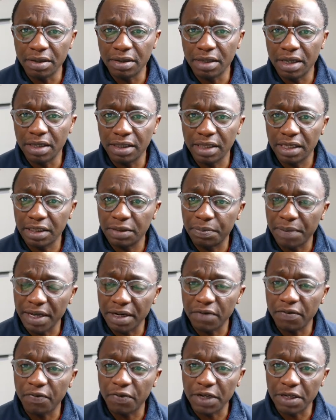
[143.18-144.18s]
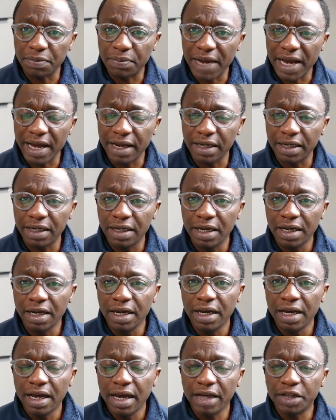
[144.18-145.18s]
there's better feedback,
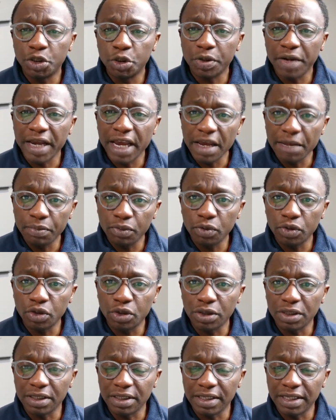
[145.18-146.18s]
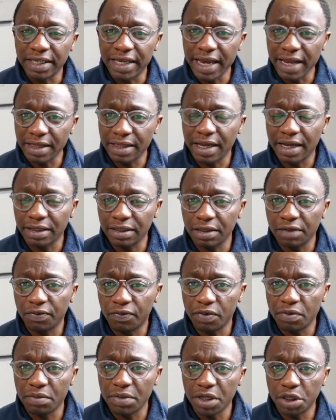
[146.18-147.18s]
and you're able to get that
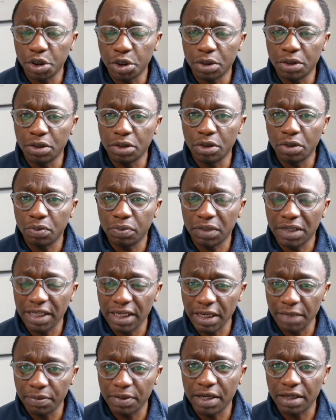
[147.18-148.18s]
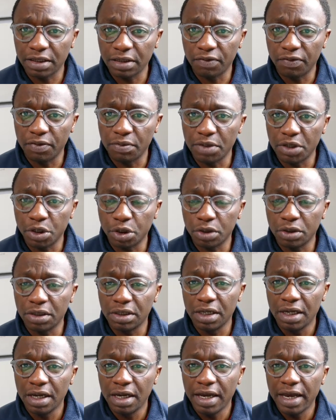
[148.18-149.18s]
information, keep that
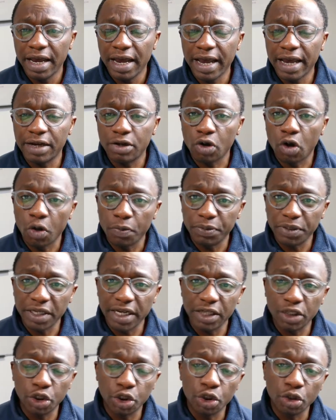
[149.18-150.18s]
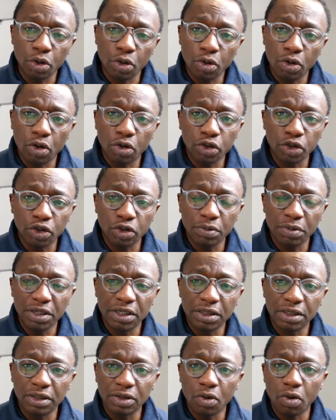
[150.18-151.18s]
information, and update your
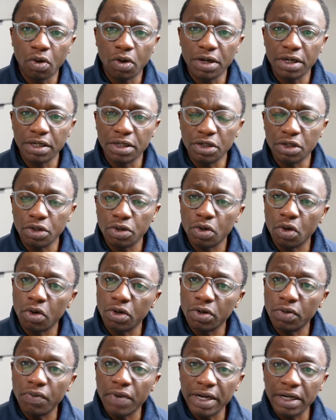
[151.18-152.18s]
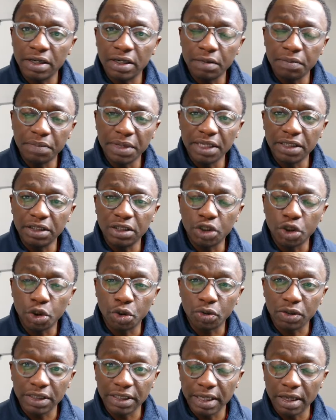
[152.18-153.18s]
customers on a regular basis
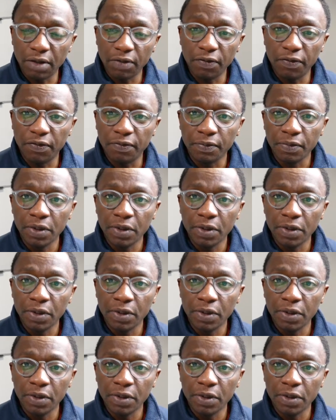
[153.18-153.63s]
yourself.